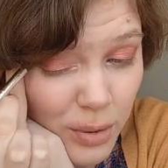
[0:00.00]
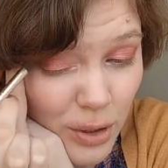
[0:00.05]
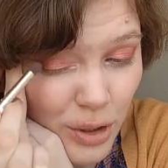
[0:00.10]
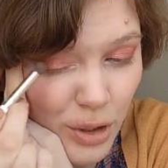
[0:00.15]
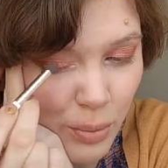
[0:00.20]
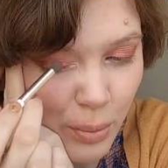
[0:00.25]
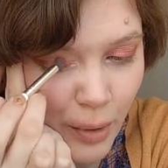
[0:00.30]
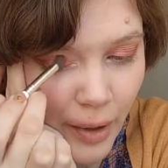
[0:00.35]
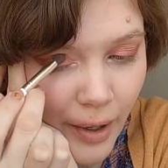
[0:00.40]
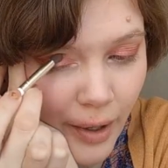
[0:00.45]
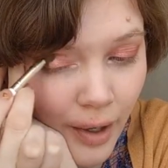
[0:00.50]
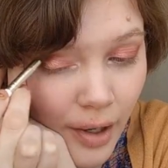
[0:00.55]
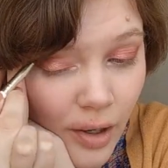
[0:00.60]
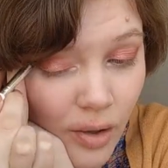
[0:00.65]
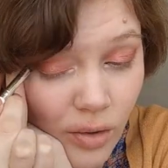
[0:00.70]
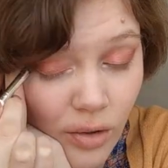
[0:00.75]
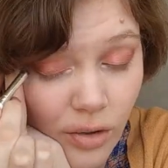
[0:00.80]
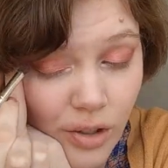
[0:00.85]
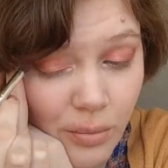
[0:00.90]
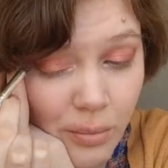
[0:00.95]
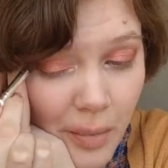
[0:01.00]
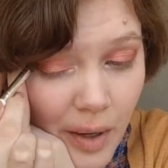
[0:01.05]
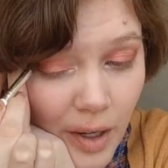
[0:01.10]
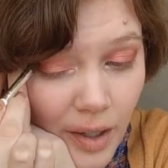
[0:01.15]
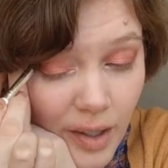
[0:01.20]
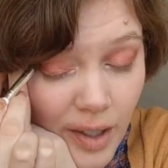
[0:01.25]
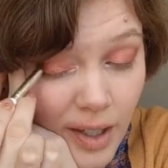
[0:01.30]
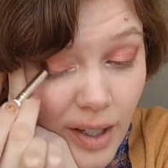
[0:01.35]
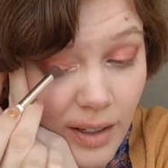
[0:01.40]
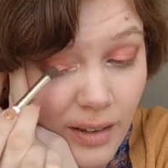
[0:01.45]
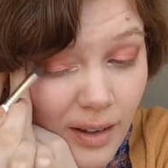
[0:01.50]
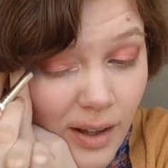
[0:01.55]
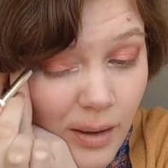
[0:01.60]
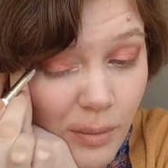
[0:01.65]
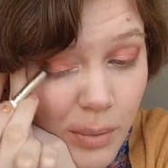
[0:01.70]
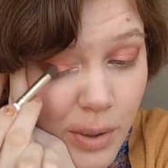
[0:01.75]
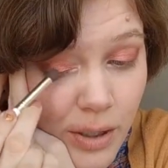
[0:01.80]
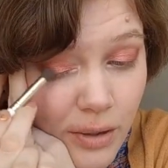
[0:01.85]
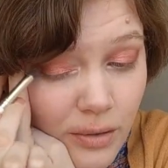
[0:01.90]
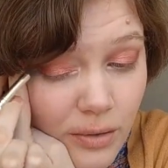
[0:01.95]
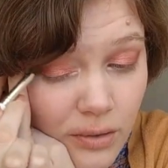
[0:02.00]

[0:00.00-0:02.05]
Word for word: blue brown or Mac Club